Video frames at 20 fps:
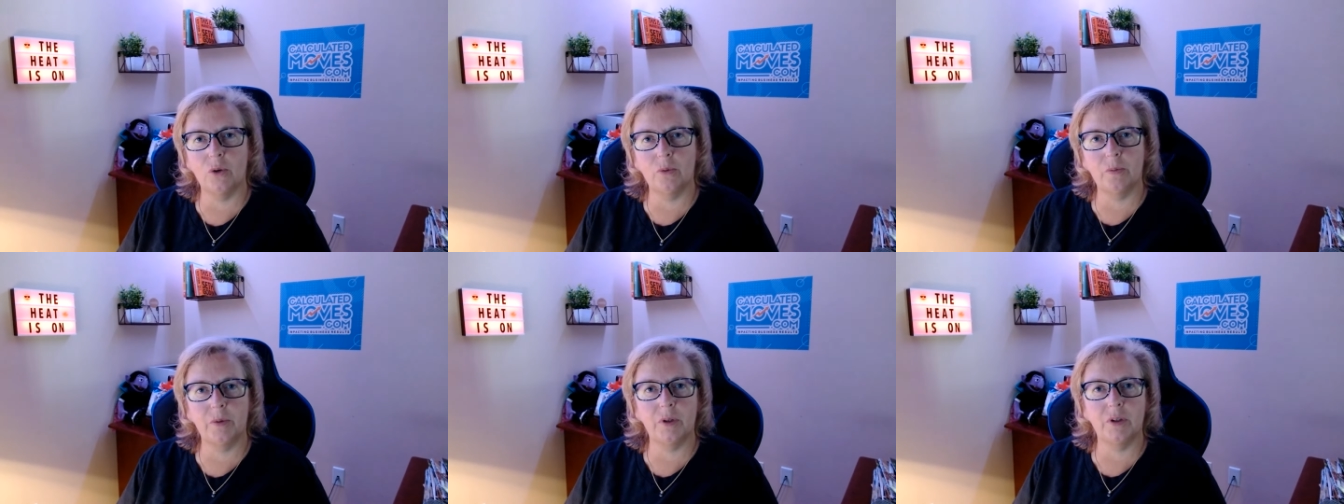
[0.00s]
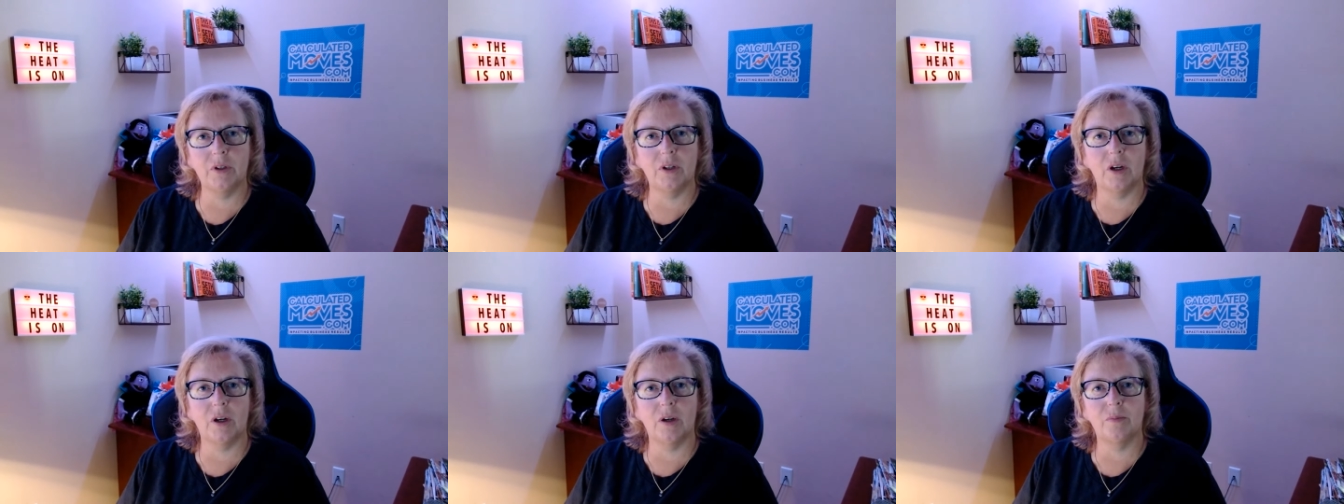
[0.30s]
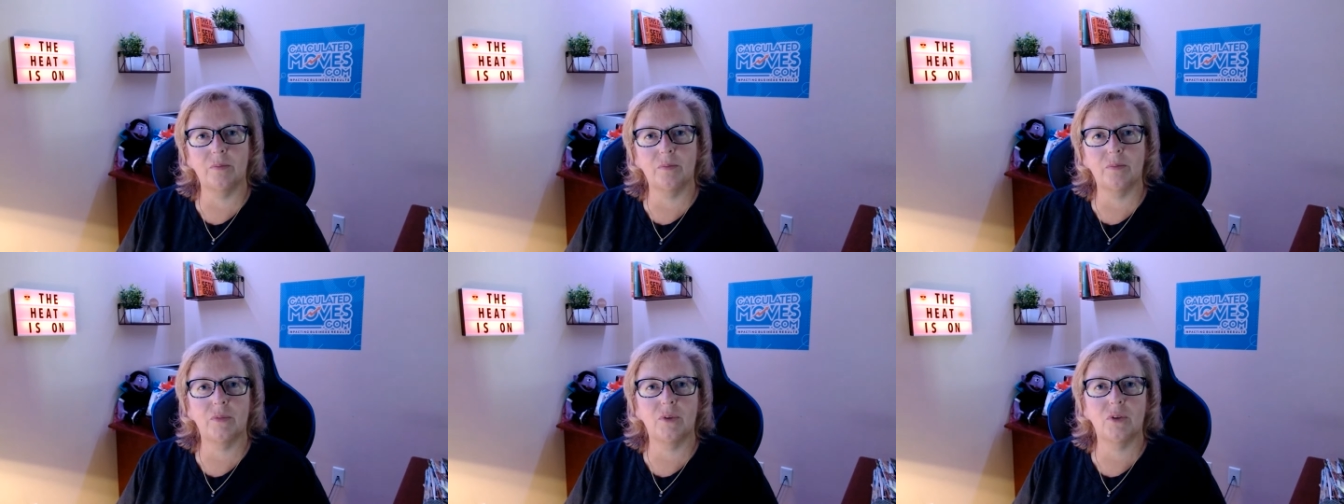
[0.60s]
opened
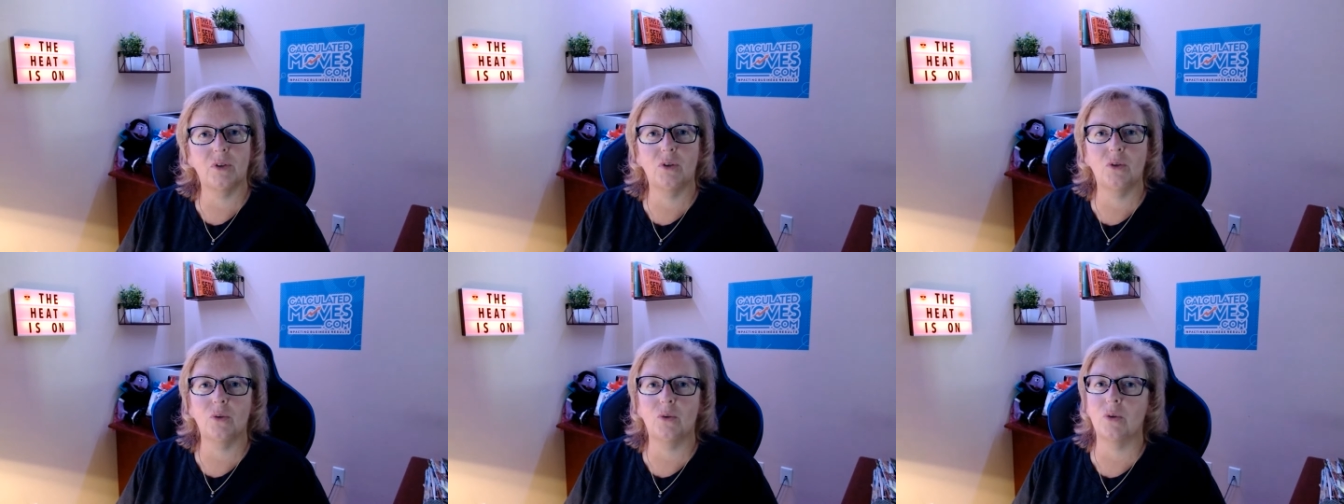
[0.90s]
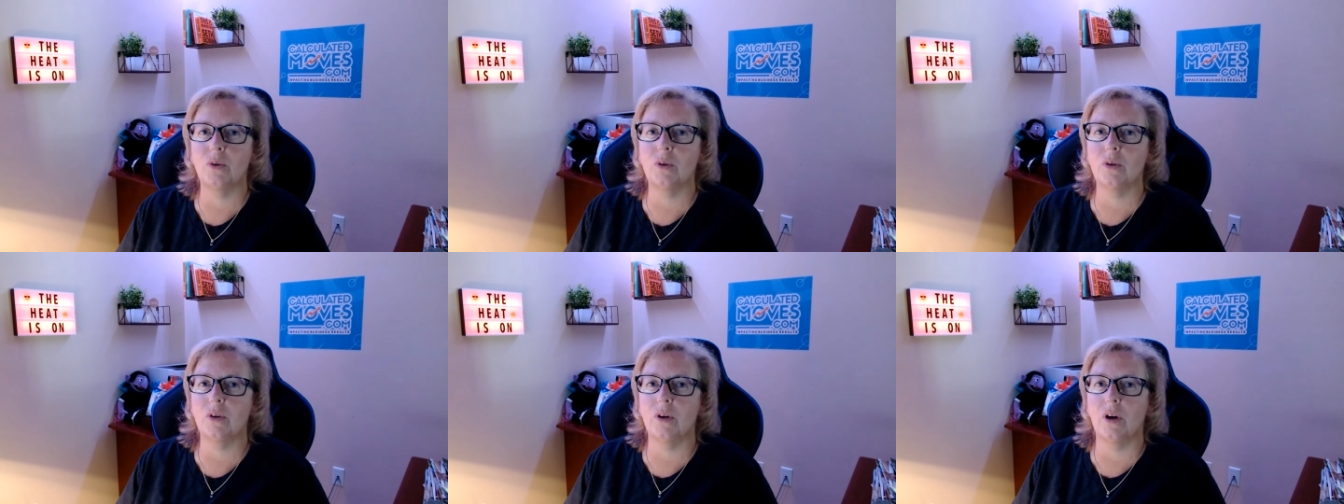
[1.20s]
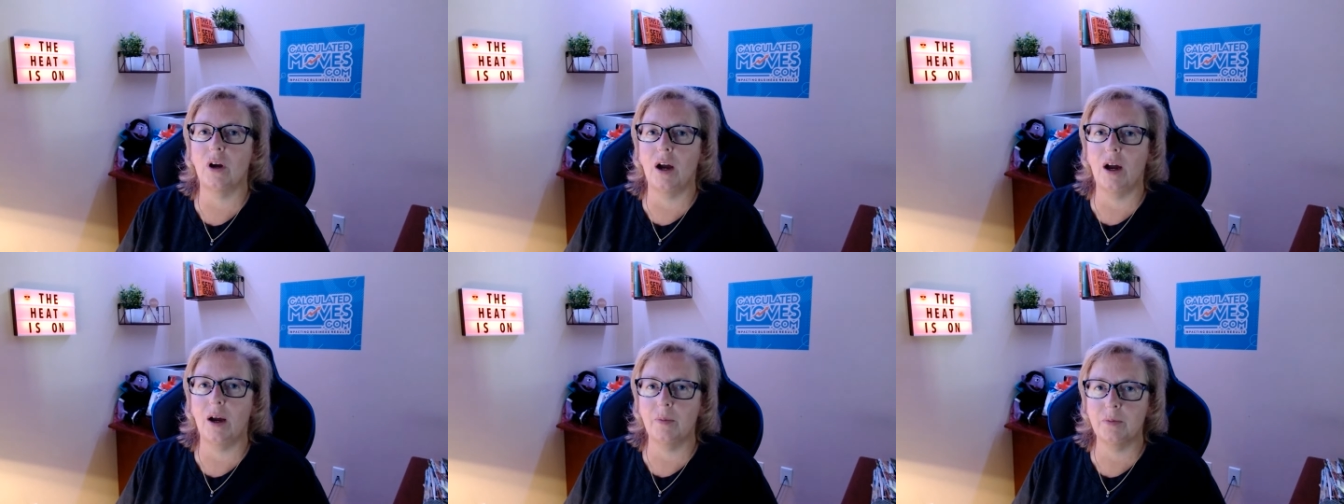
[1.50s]
up your
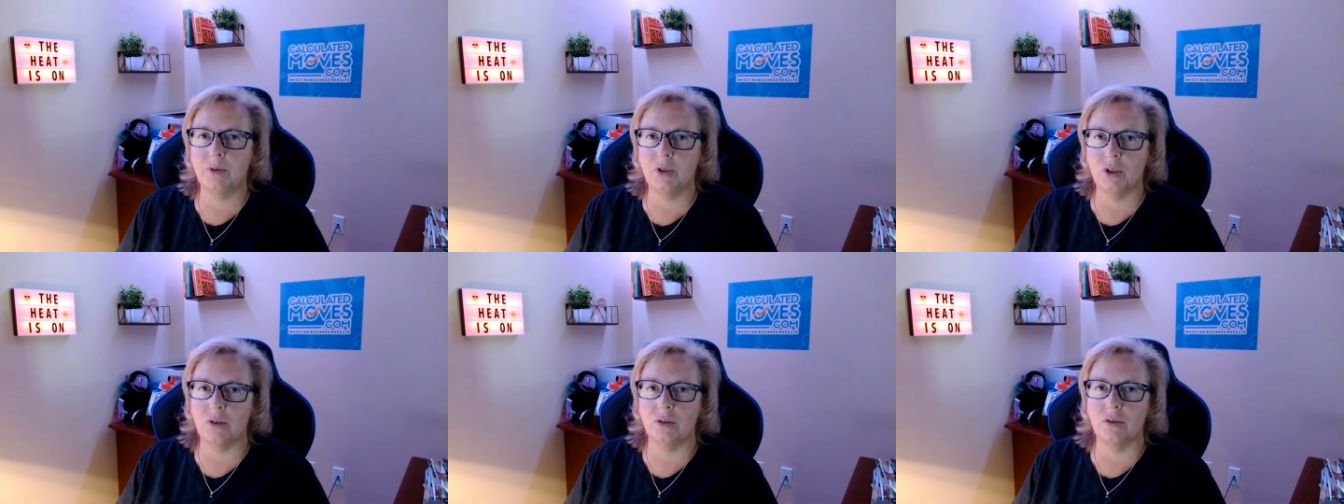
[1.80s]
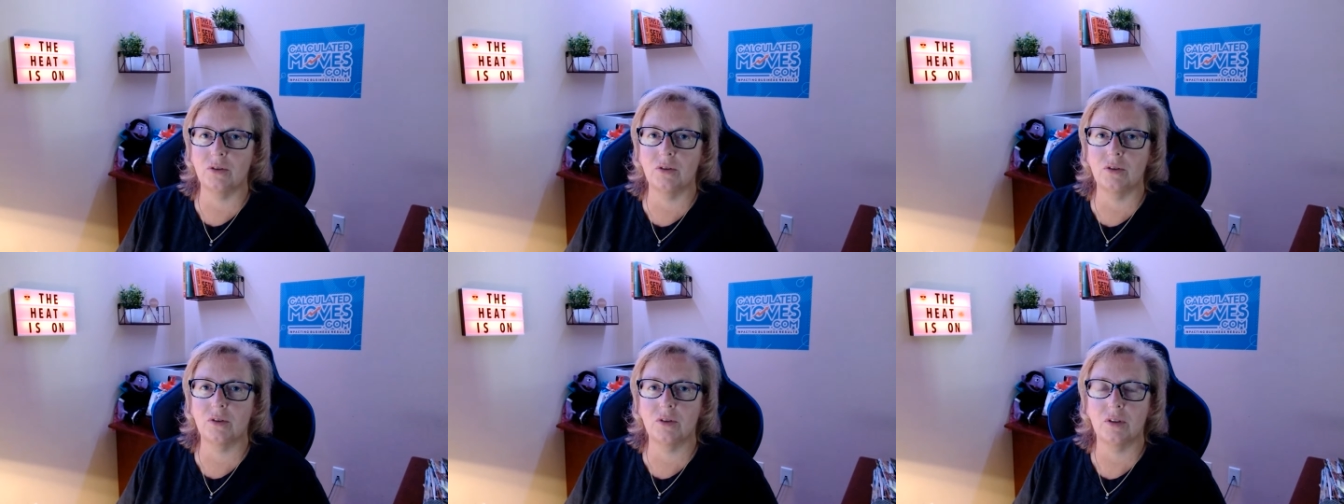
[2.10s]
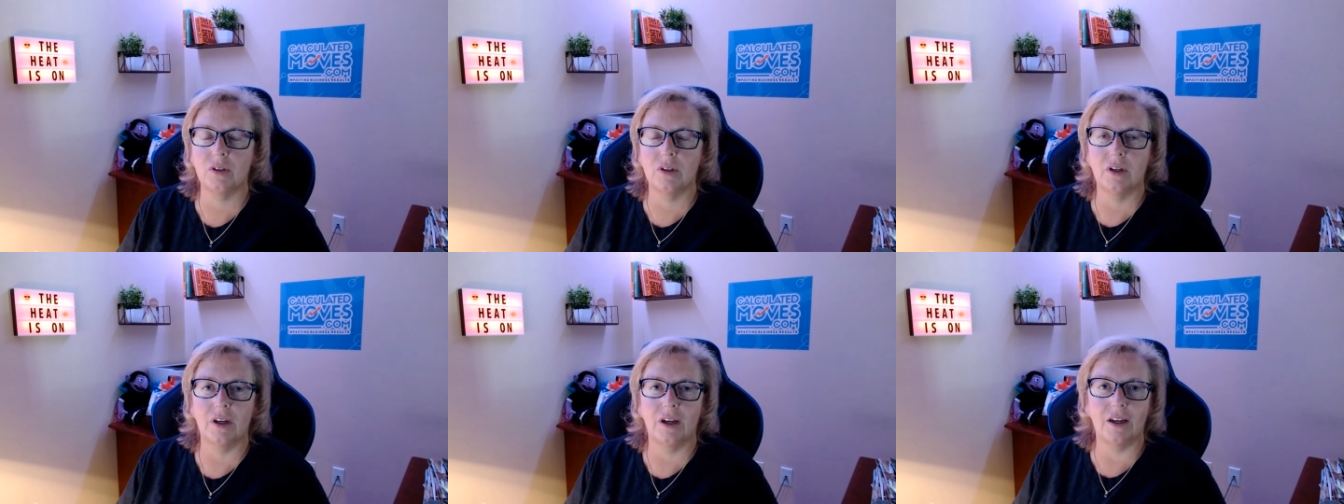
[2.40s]
options